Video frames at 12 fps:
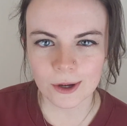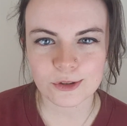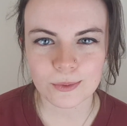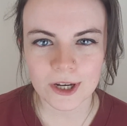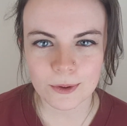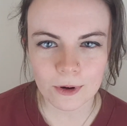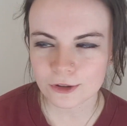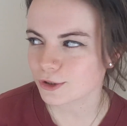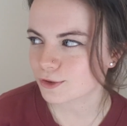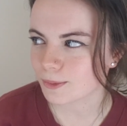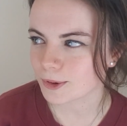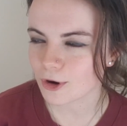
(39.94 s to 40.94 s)
out to any
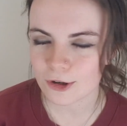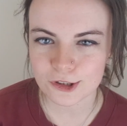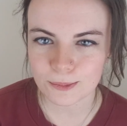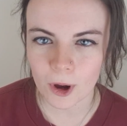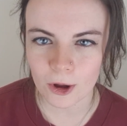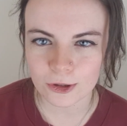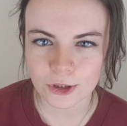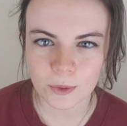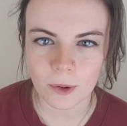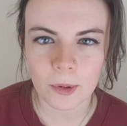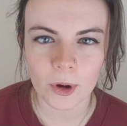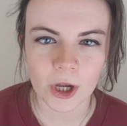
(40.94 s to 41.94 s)
watchers from across the pond
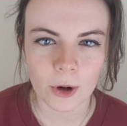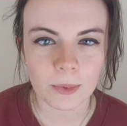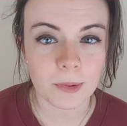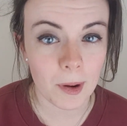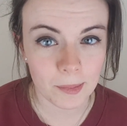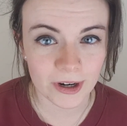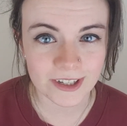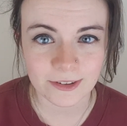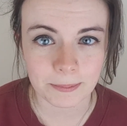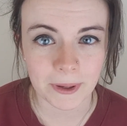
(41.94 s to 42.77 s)
who are putting up with my Brit